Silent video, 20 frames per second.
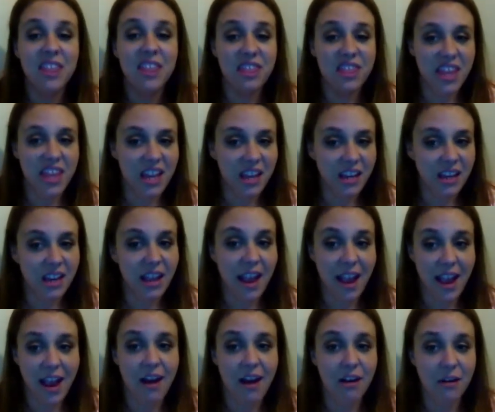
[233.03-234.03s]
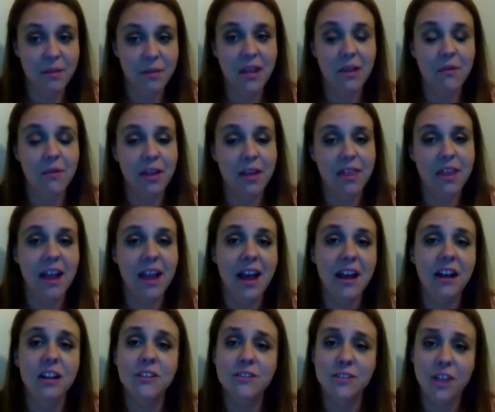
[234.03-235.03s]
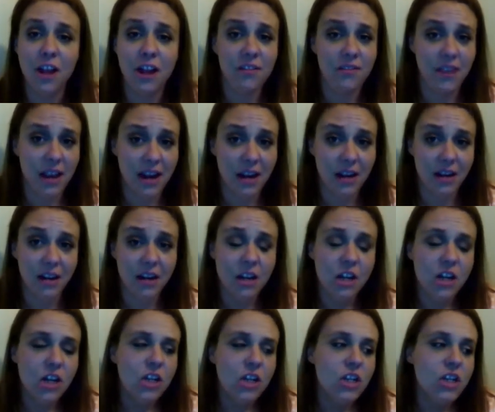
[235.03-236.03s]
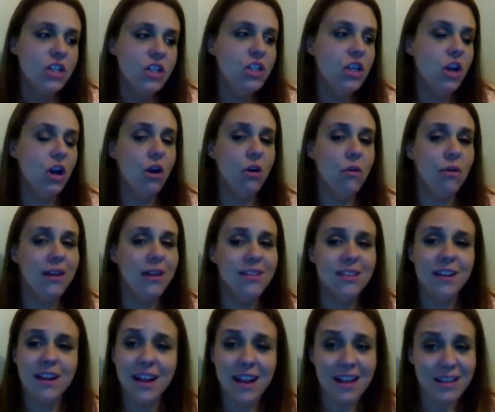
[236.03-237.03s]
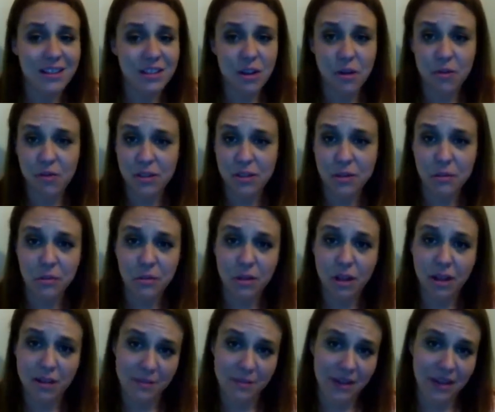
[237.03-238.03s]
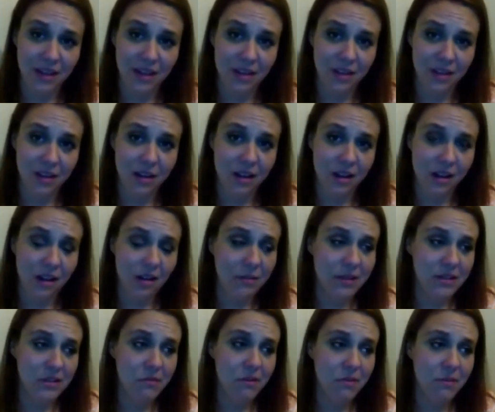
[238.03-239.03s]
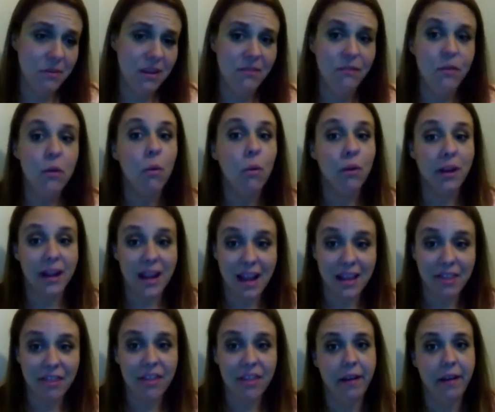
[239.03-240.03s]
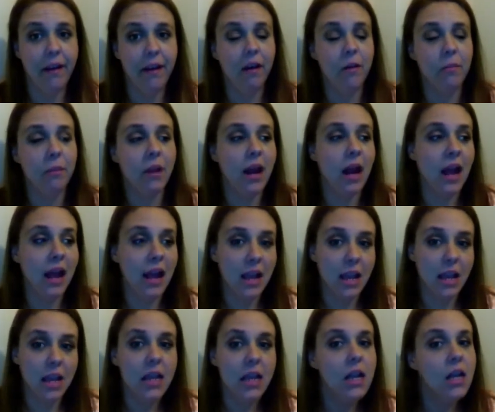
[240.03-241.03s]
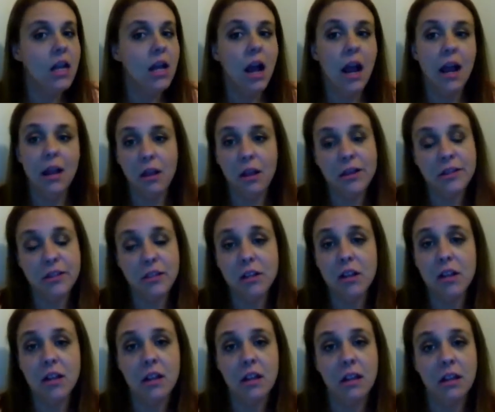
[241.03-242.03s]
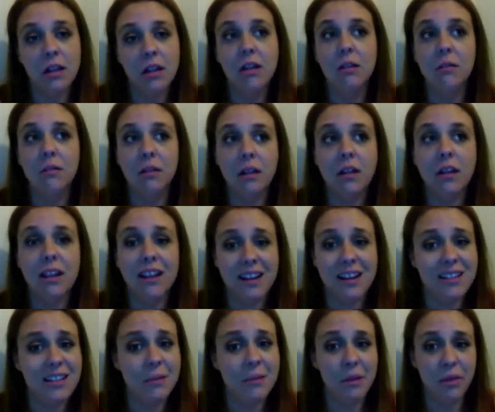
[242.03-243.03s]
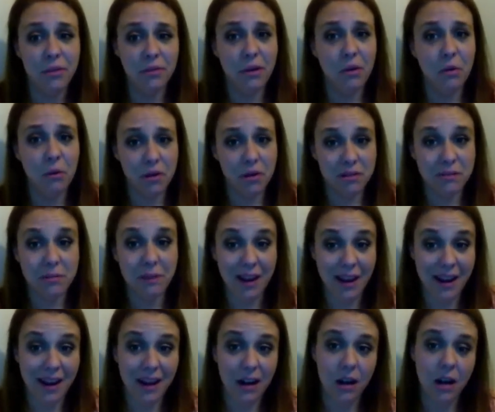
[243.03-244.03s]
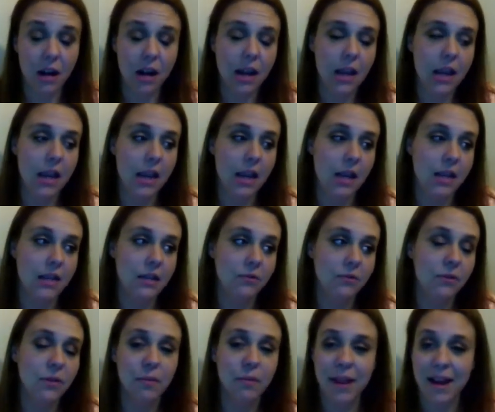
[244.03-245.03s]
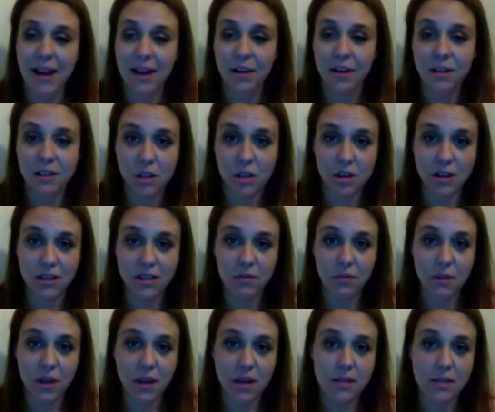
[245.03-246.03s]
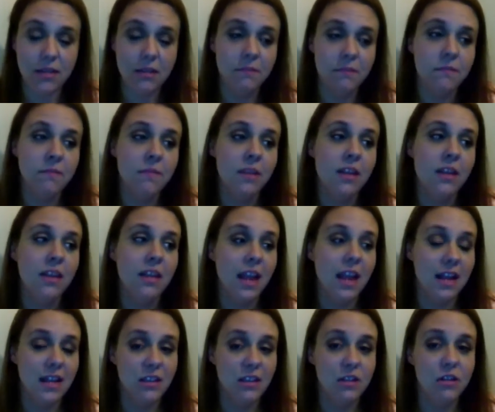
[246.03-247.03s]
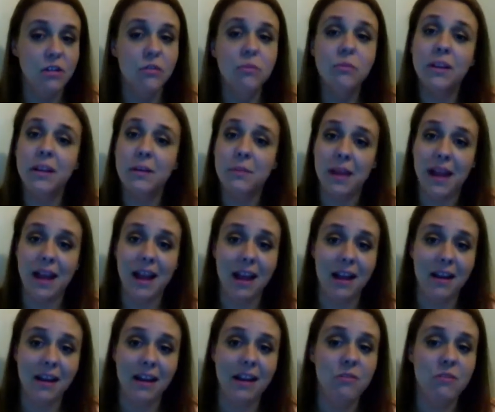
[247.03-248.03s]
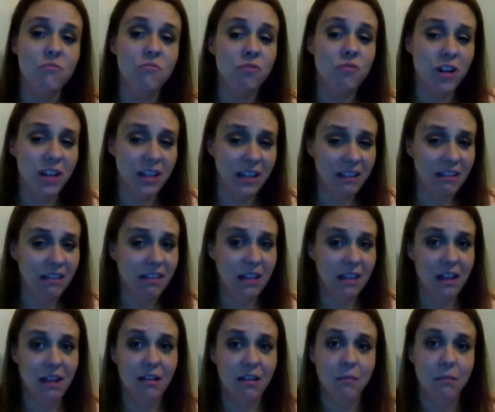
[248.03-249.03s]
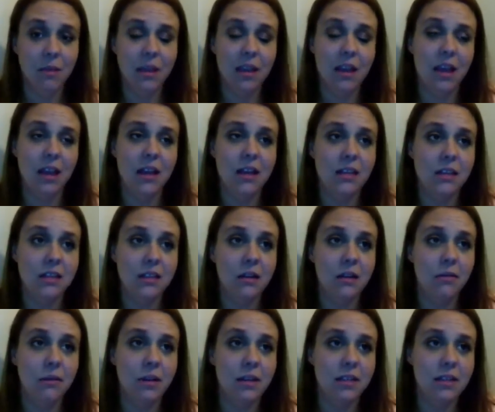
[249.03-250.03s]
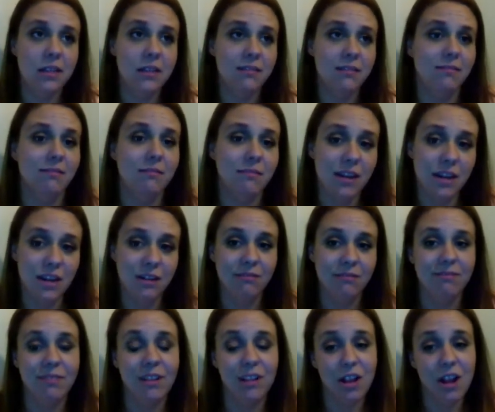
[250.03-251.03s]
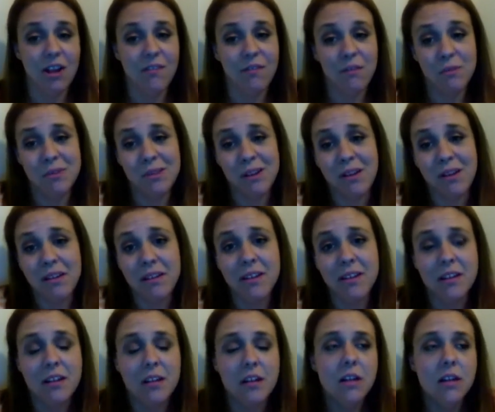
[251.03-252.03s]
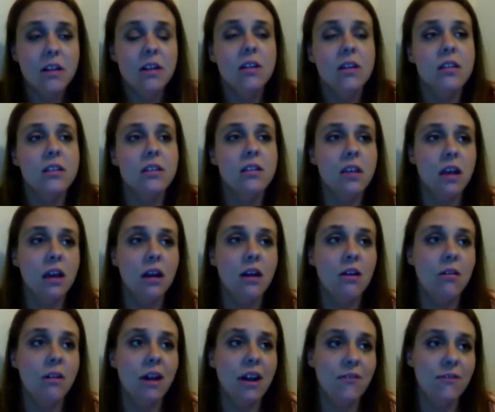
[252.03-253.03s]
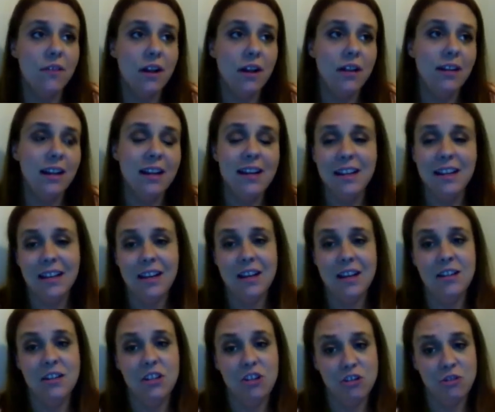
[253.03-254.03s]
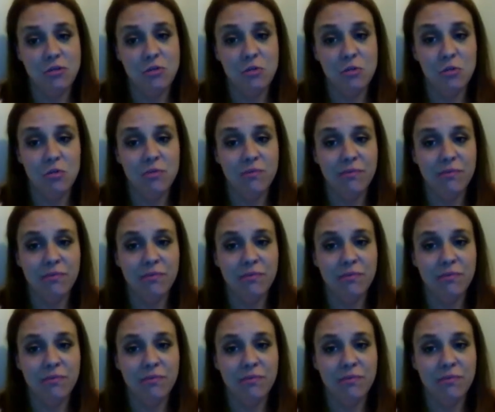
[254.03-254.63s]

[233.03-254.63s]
thick hair to begin with. I had a lot of hair. So it's not as noticeable on me as it would be if you already had hair. But I lost, like I said, about 3/4 of my hair. And with my hair as long as it was, the ends looked really bad and really thin because there was, a lot of it was gone. So I felt I needed to